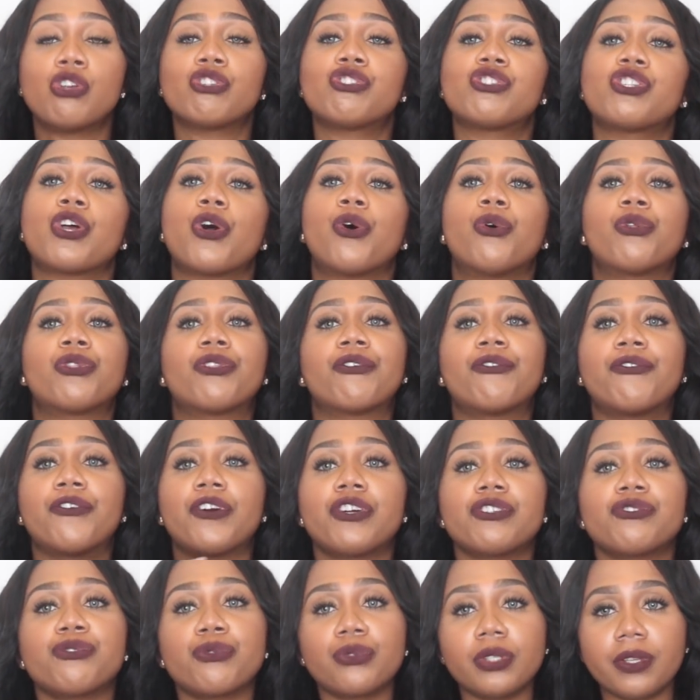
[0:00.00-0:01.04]
So the
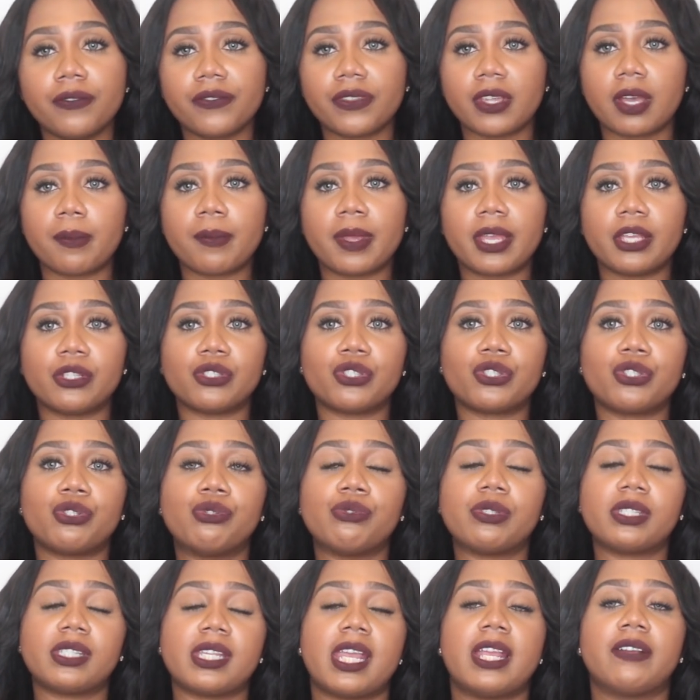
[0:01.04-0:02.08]
first rule of thumb is
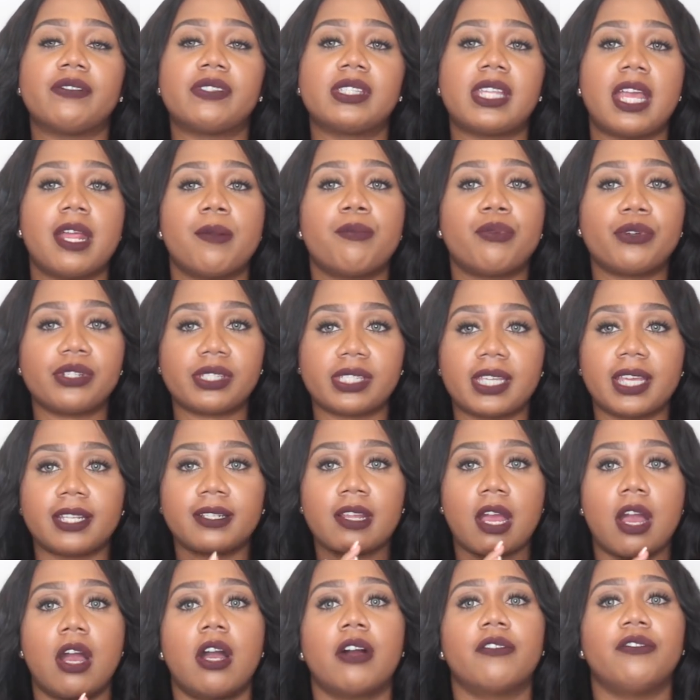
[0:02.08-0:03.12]
to save
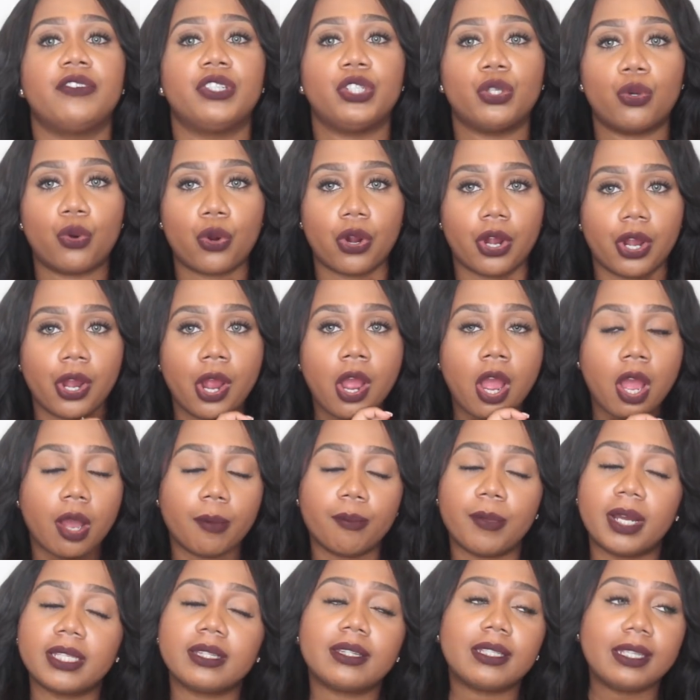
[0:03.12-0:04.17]
10% of your
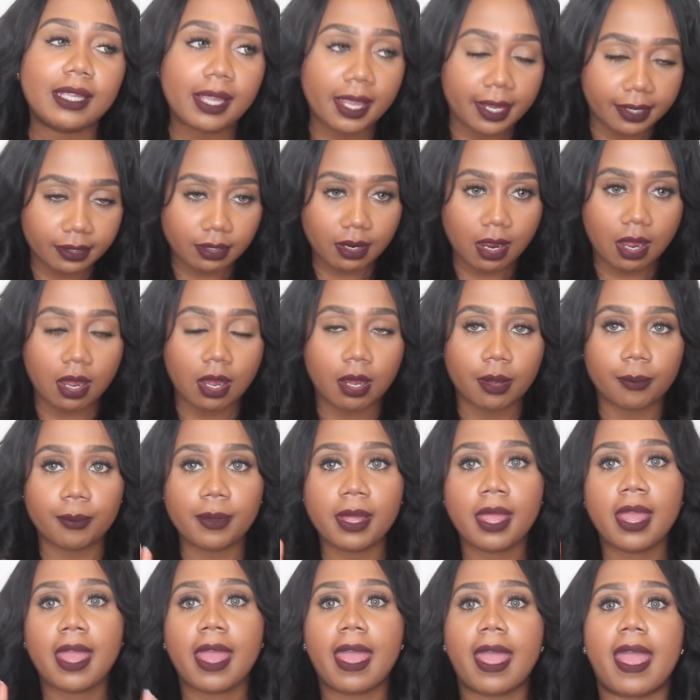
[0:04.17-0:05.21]
monthly
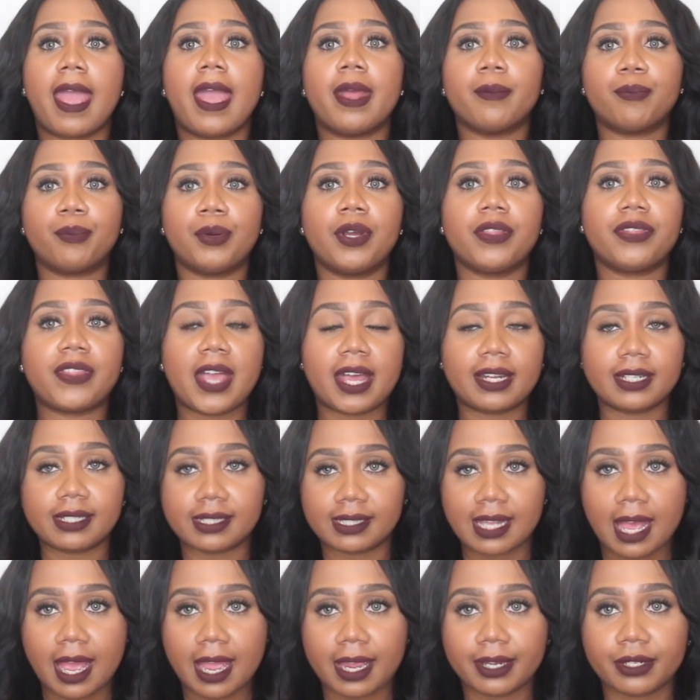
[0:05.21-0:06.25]
income and put that
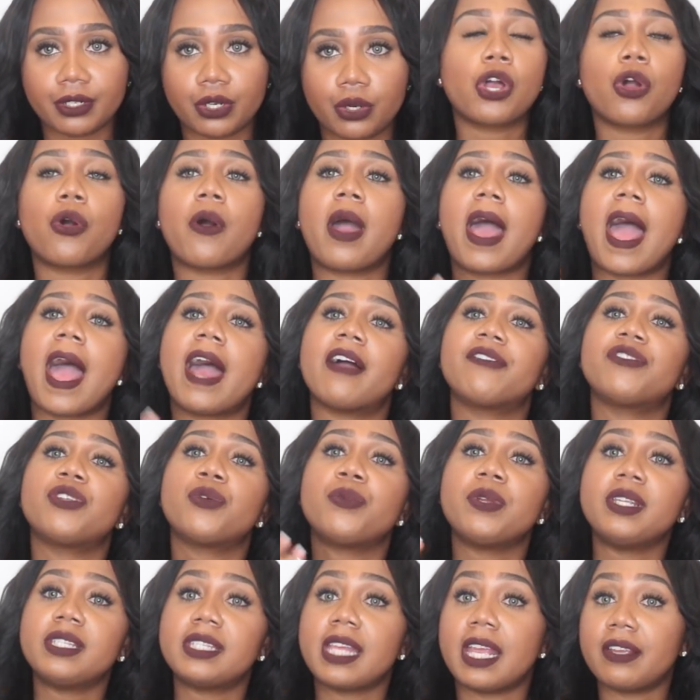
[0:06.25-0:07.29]
aside. So
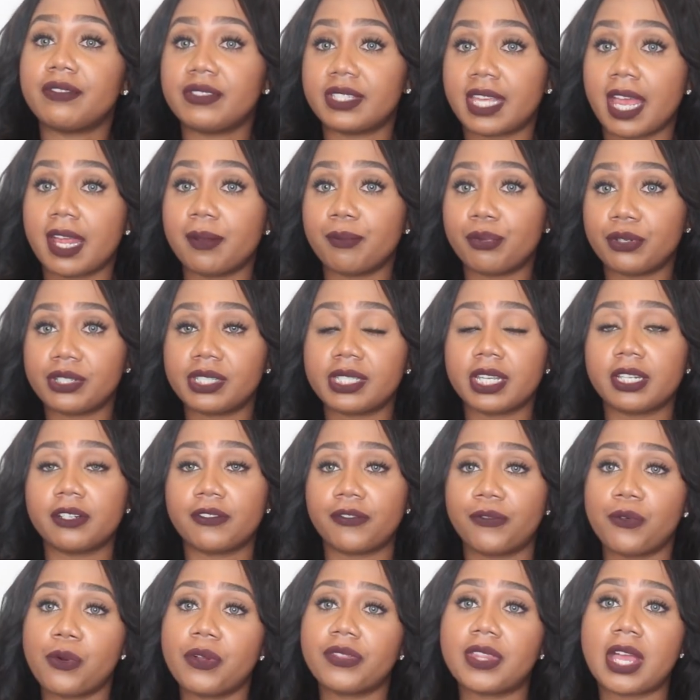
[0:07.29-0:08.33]
after we save 10%
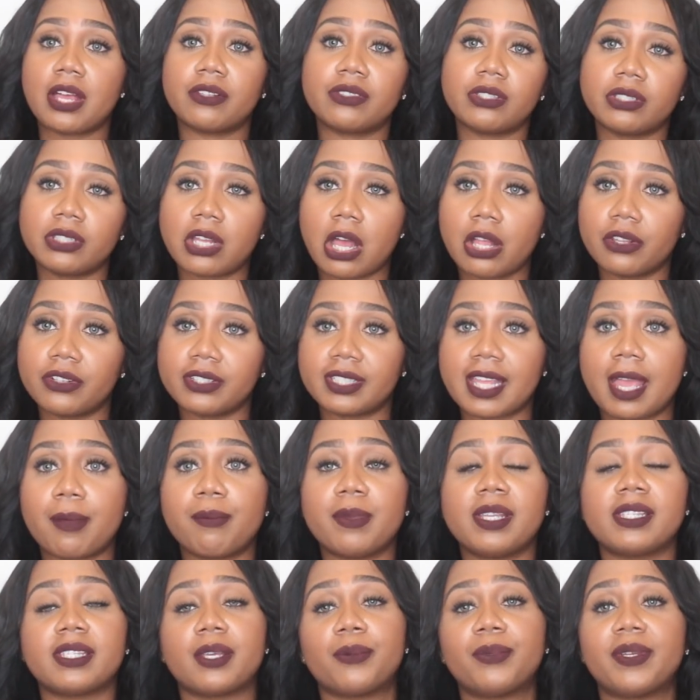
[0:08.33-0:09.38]
of $4,000,
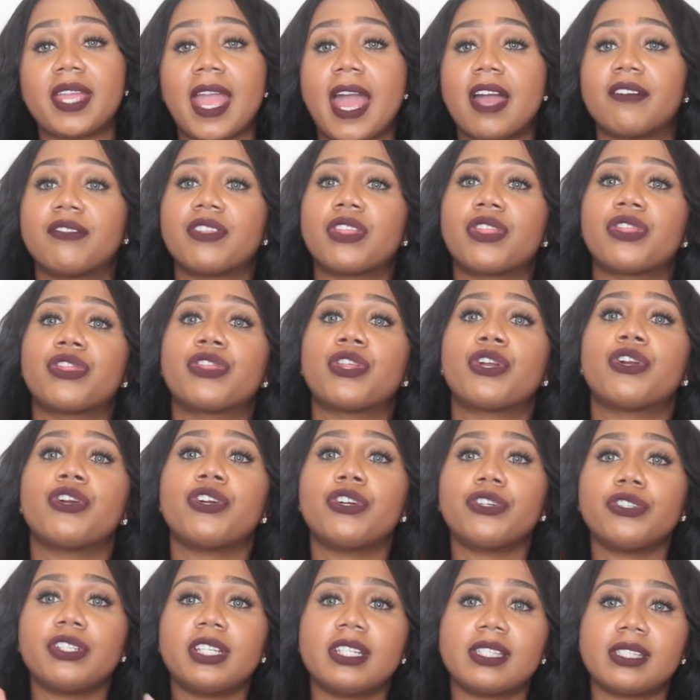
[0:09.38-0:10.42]
that means that we have
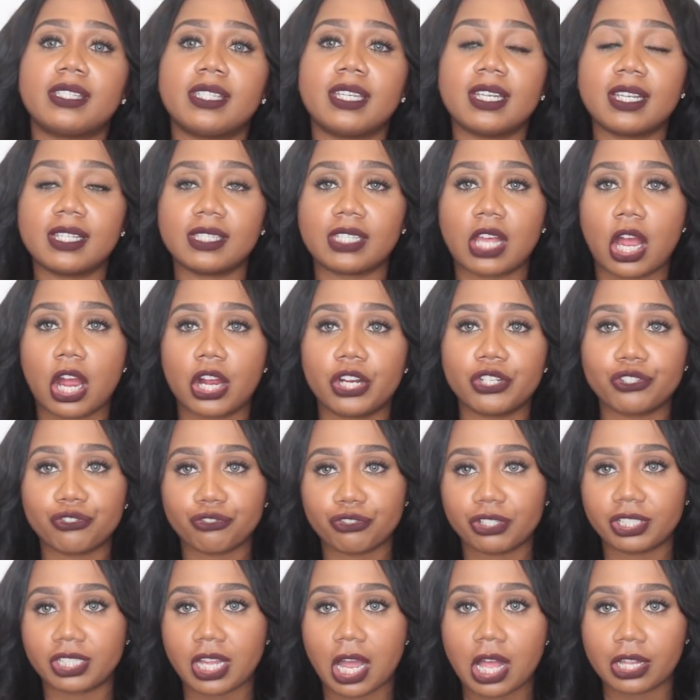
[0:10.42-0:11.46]

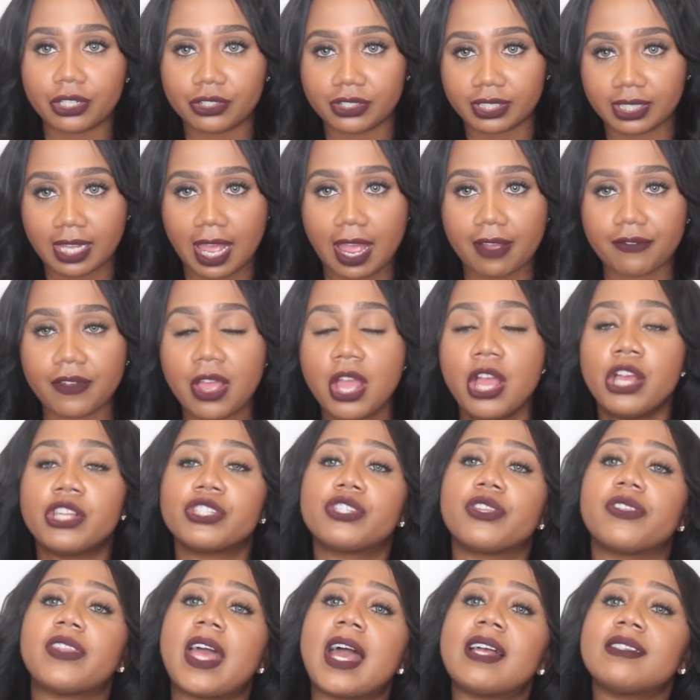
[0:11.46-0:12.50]
$3,600 left.
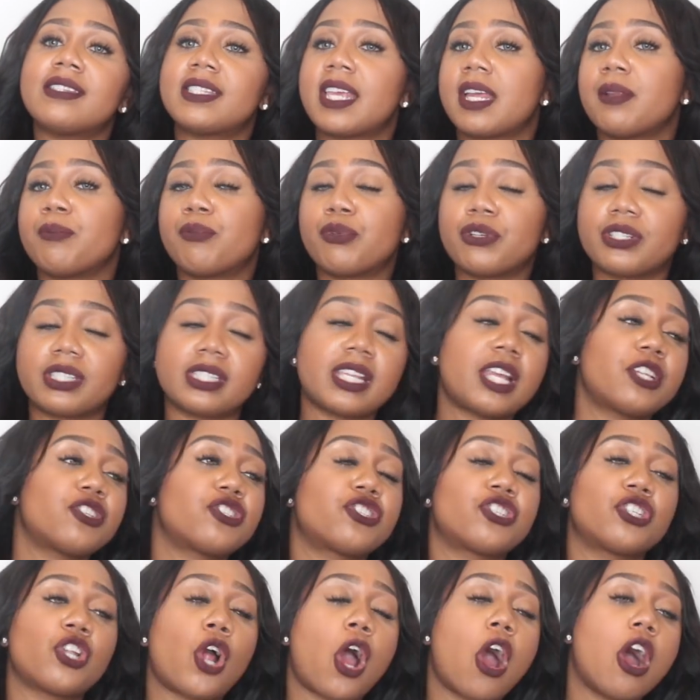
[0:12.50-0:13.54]
So that
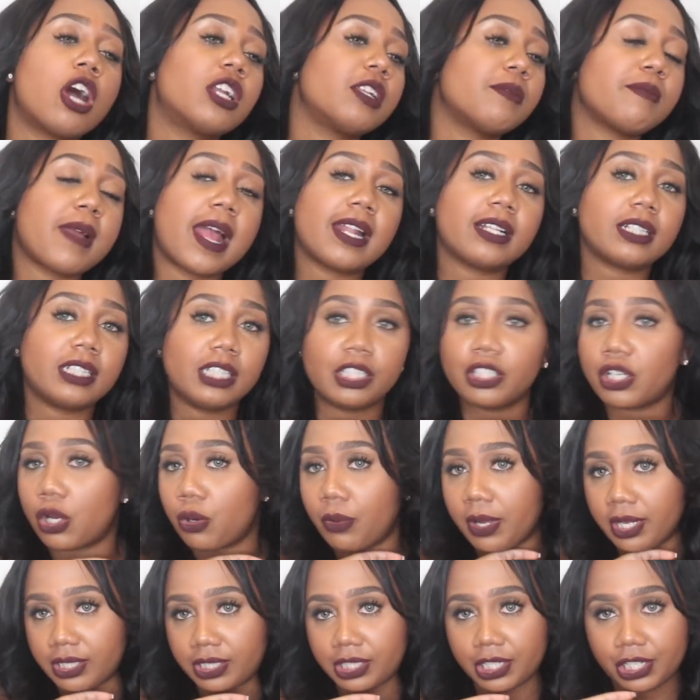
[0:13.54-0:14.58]
10% should automatically
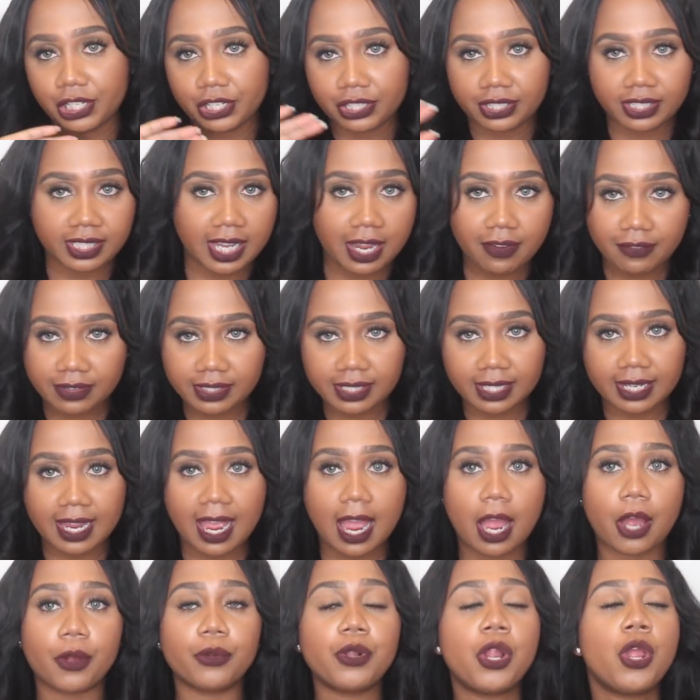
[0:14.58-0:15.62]
go into your savings
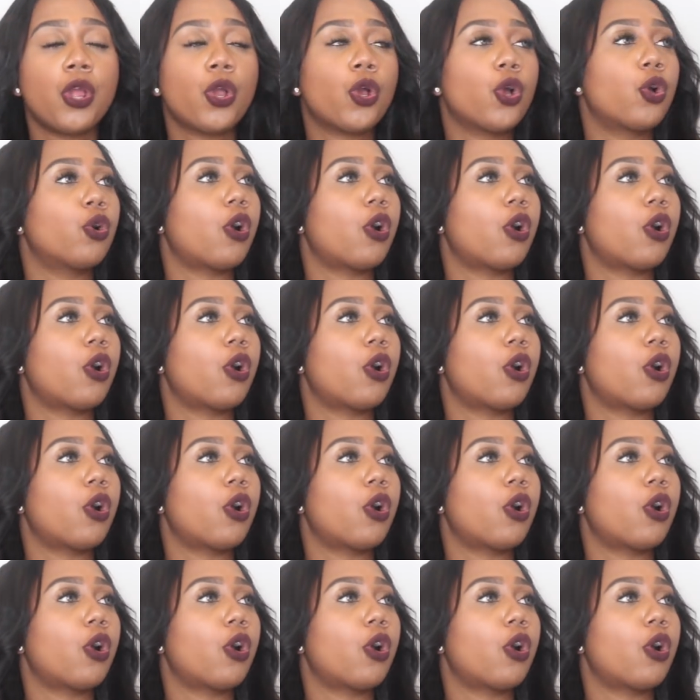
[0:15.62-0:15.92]
account